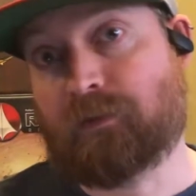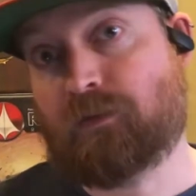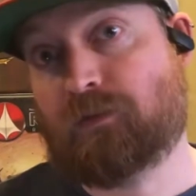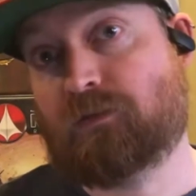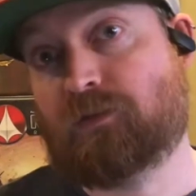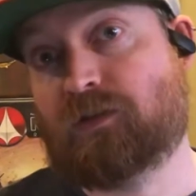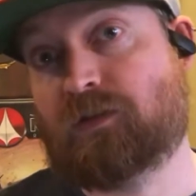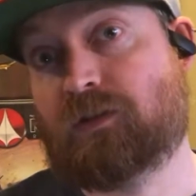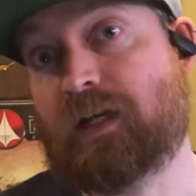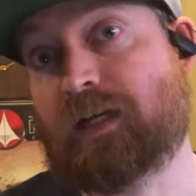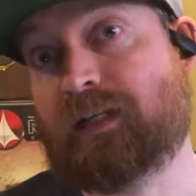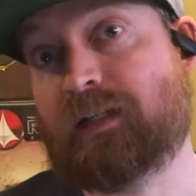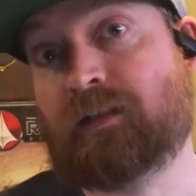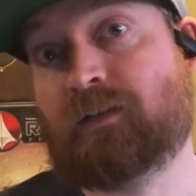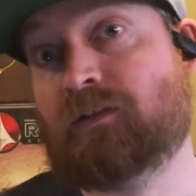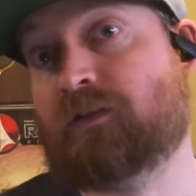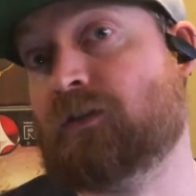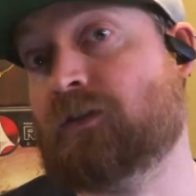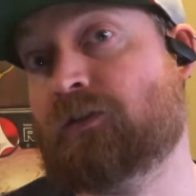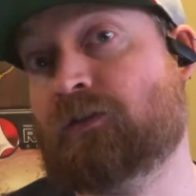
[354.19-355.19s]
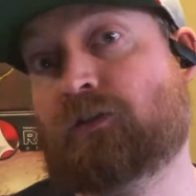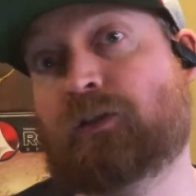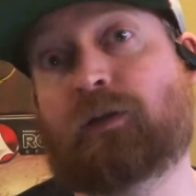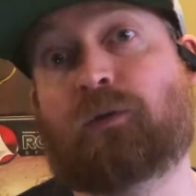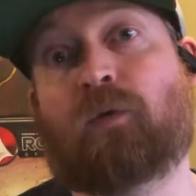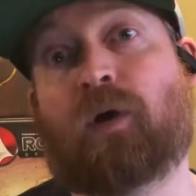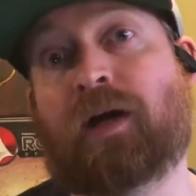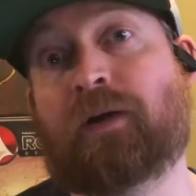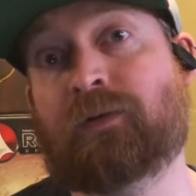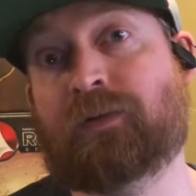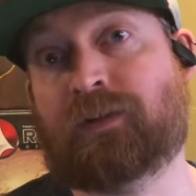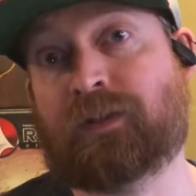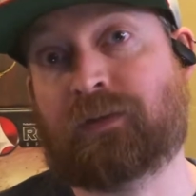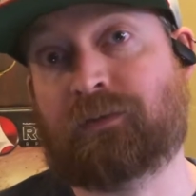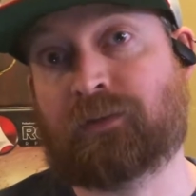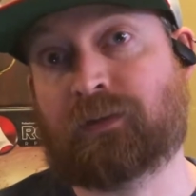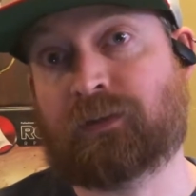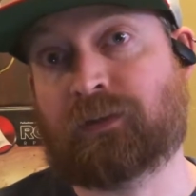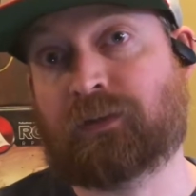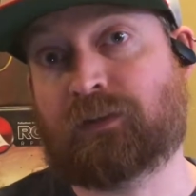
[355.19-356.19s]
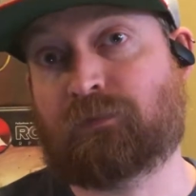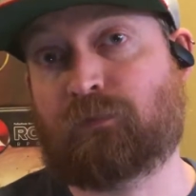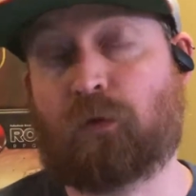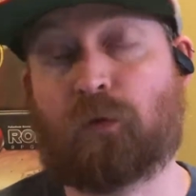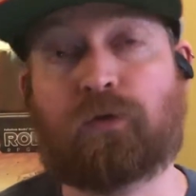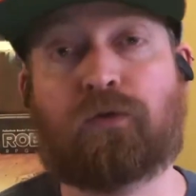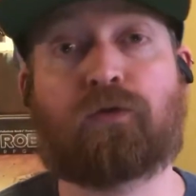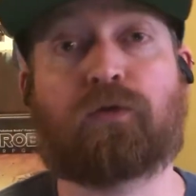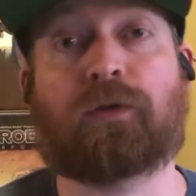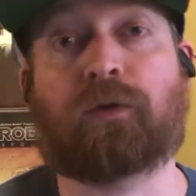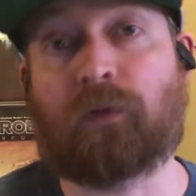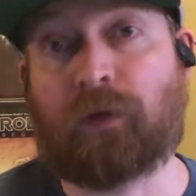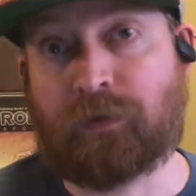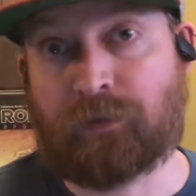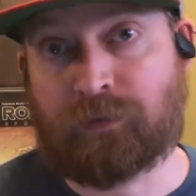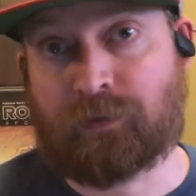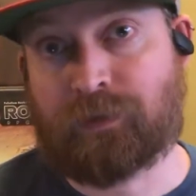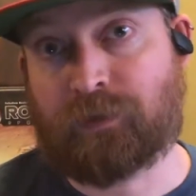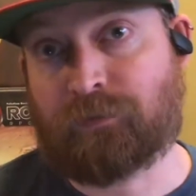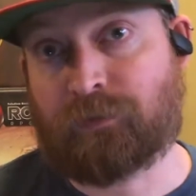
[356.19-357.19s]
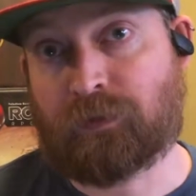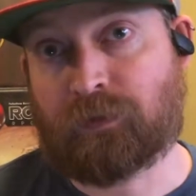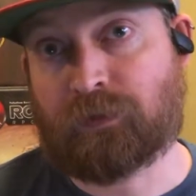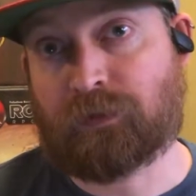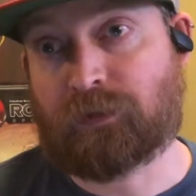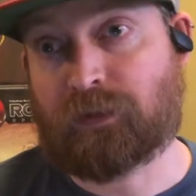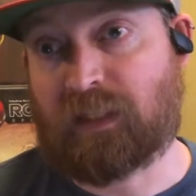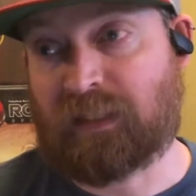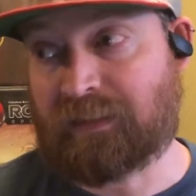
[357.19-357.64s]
second and third string wide receivers, fourth string wide receivers,